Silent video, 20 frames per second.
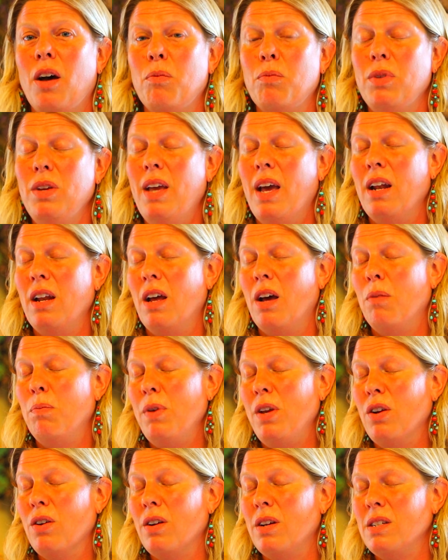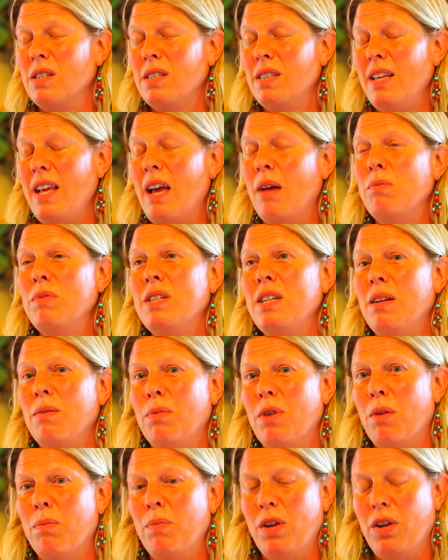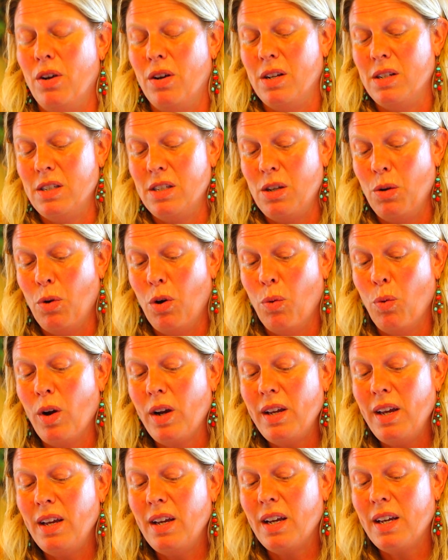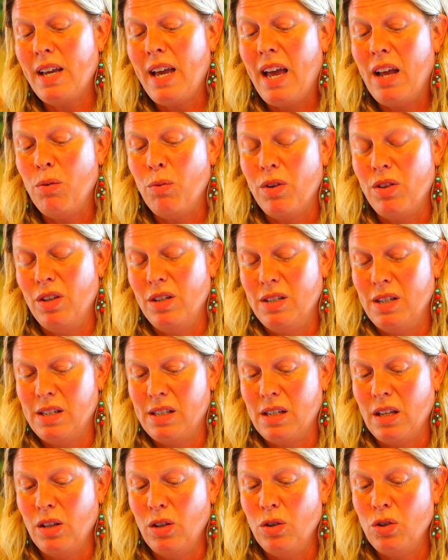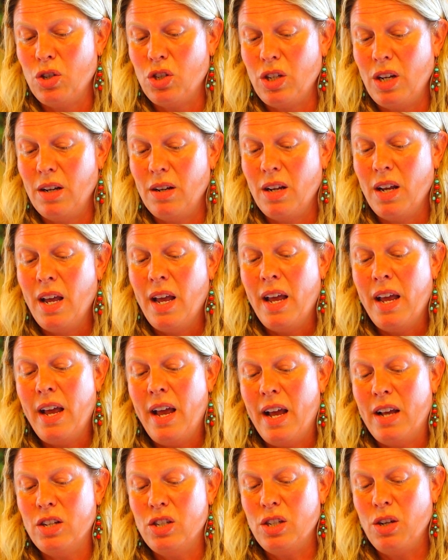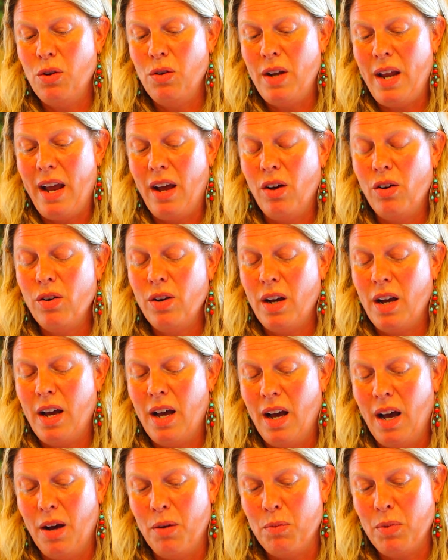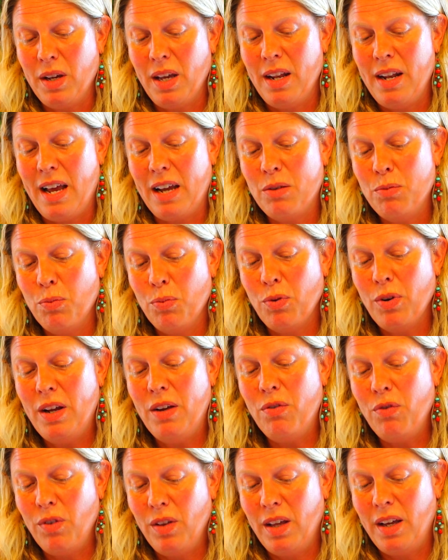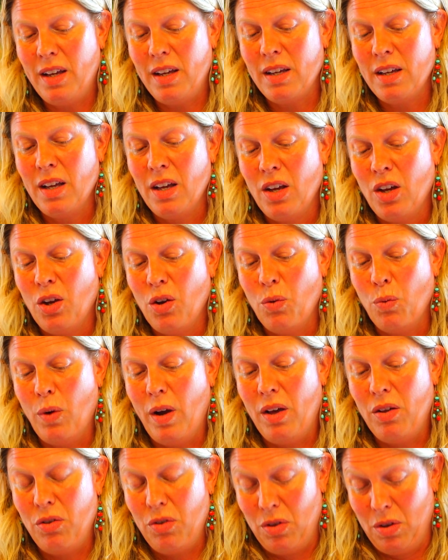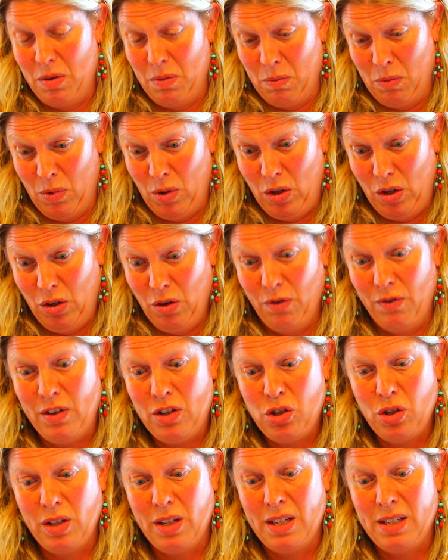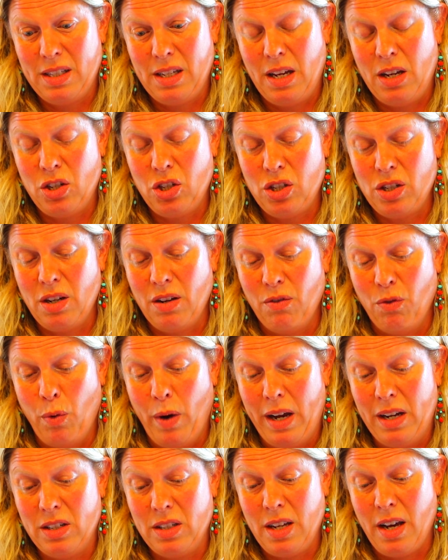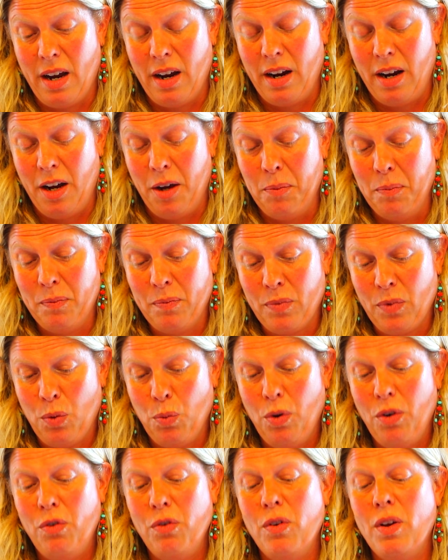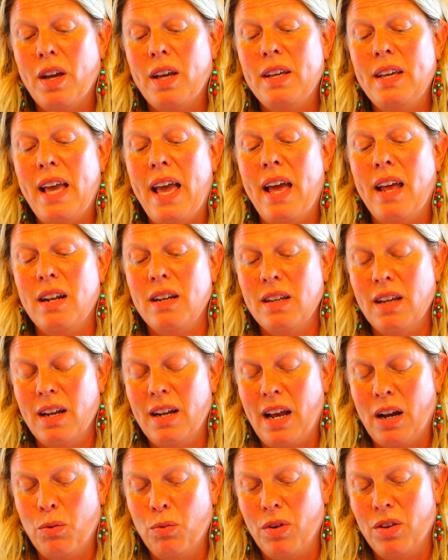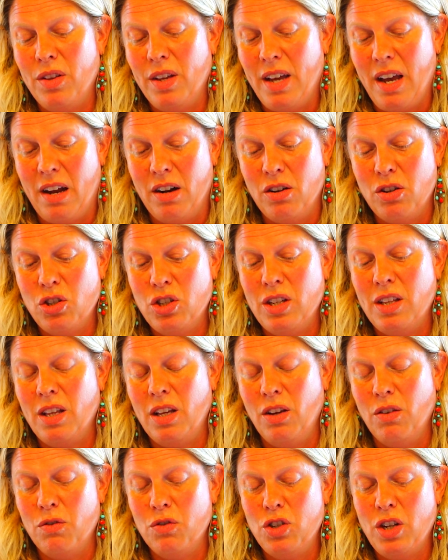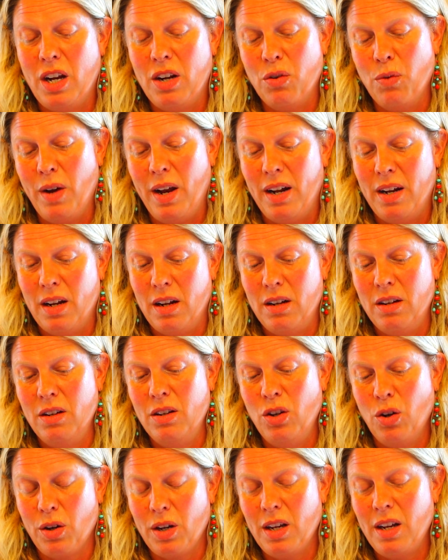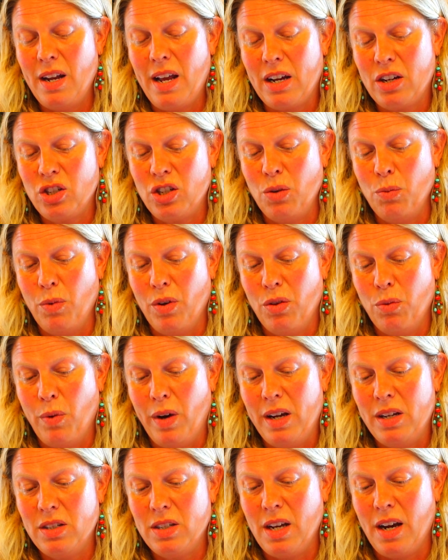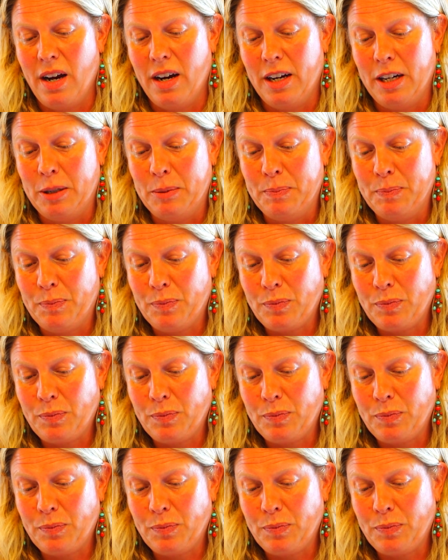yet appearance, the empty appearance. So we're working again with the dissolution. And so now connect briefly with your visualization of white Tara. Again, connect with the energy that you've generated, your connection with white Tara.